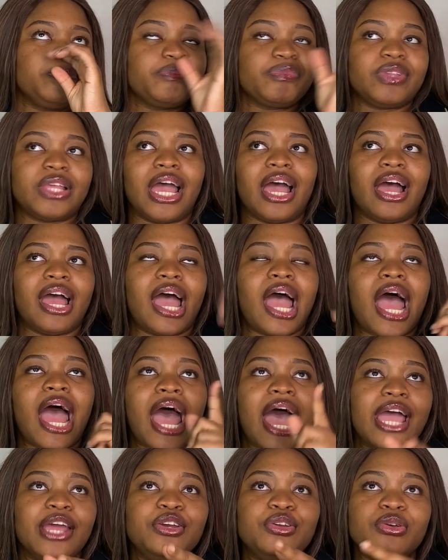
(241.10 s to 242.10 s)
Yeah,
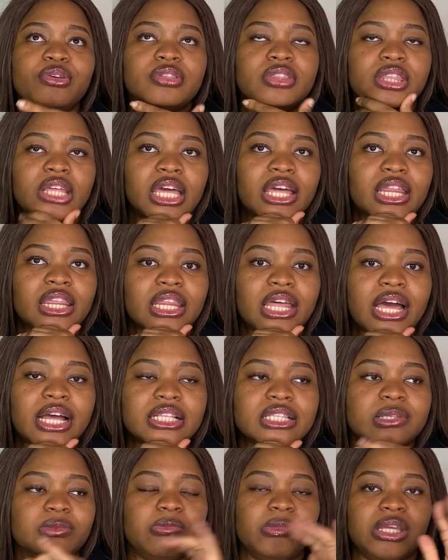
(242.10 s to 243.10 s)
I do think
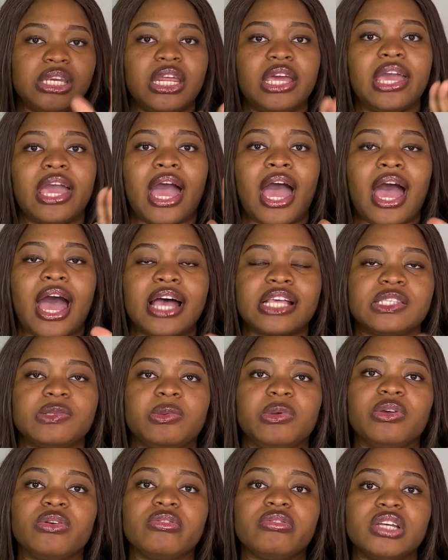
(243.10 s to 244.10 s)
that Mide has
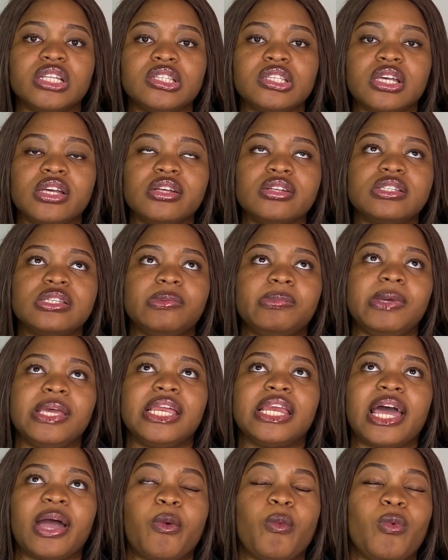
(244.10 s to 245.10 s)
been written to be
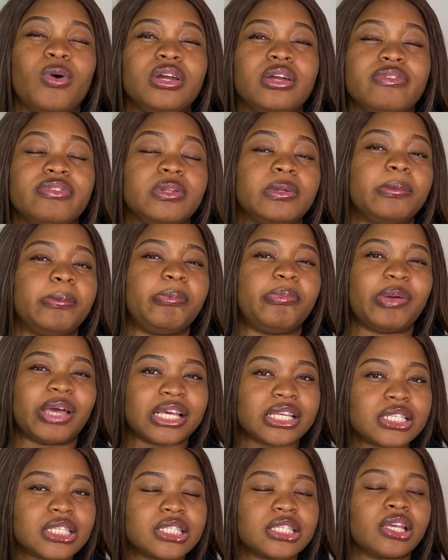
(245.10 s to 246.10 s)
like one of the
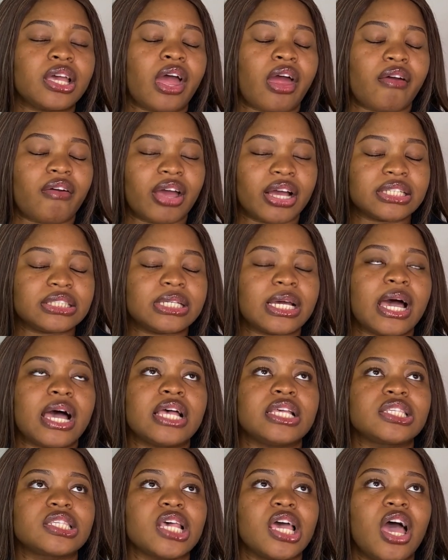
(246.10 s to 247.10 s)
best
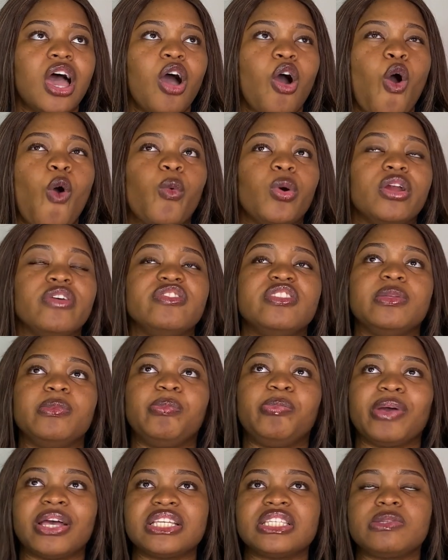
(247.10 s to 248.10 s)
characters, or one of the
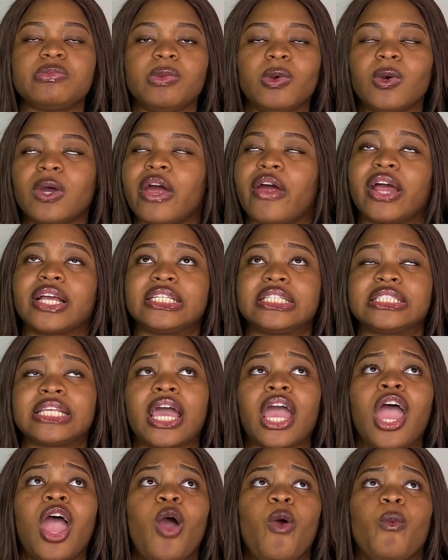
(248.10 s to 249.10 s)
best male characters. Like,
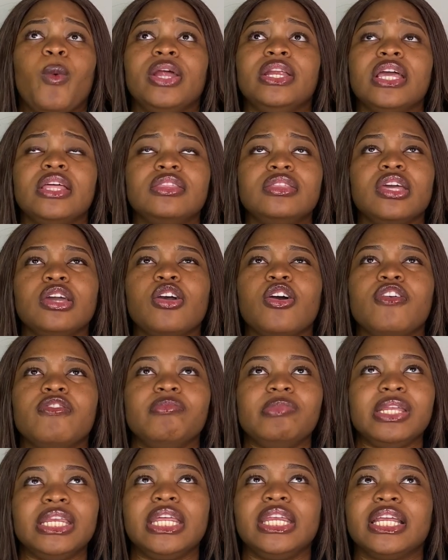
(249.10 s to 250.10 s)
when they think of
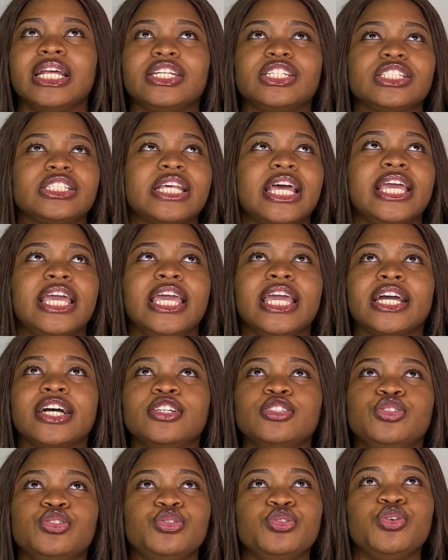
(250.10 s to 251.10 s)
Mide, they're just like, he can't
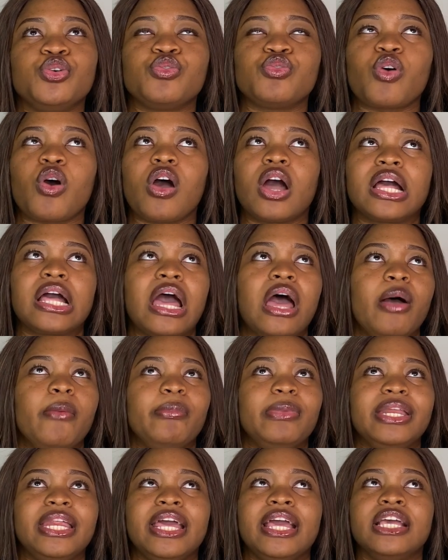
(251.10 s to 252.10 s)
do no wrong,
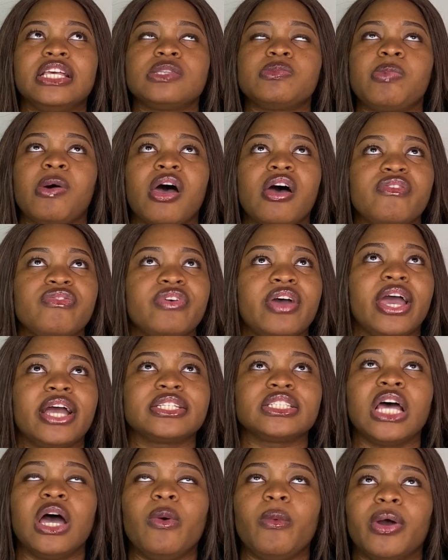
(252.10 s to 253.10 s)
Mide is perfect,
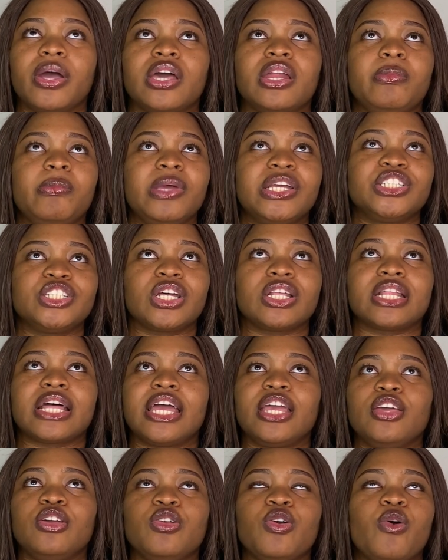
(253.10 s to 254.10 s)
we're gonna make sure that,
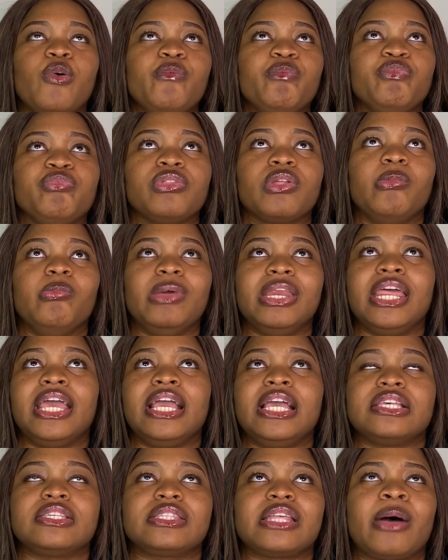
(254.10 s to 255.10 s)
you know, Mide
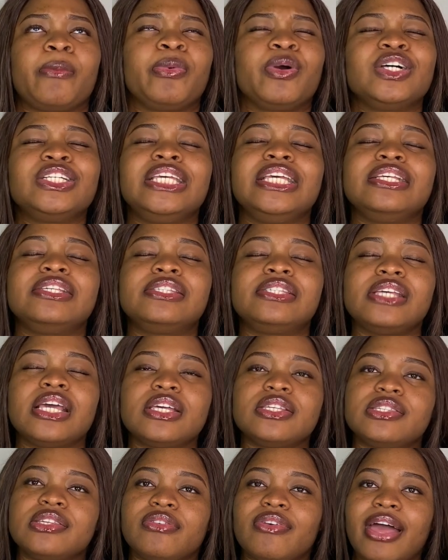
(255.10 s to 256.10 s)
is that, because he
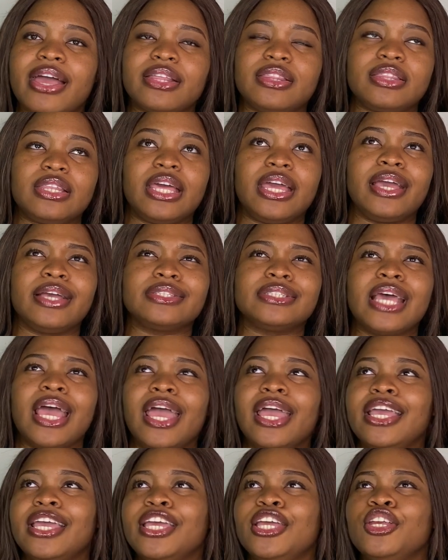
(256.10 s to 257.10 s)
says the right things,
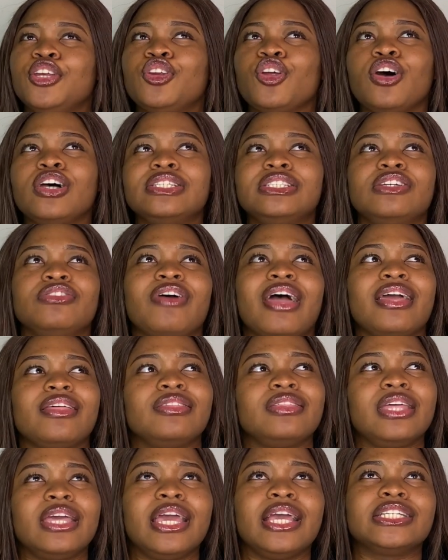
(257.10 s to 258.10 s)
he does the right
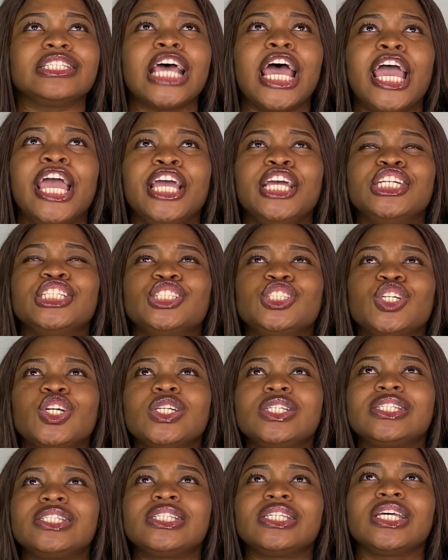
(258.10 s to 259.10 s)
things. He's
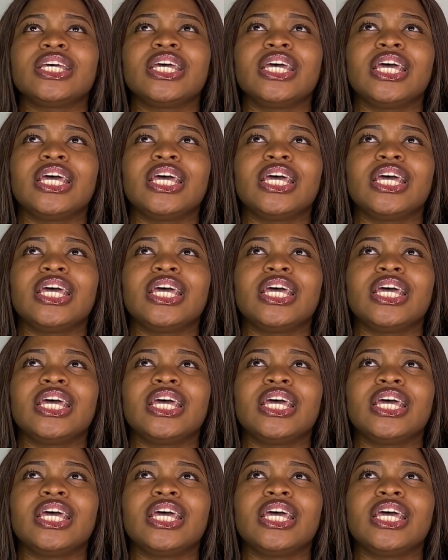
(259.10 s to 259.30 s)
just,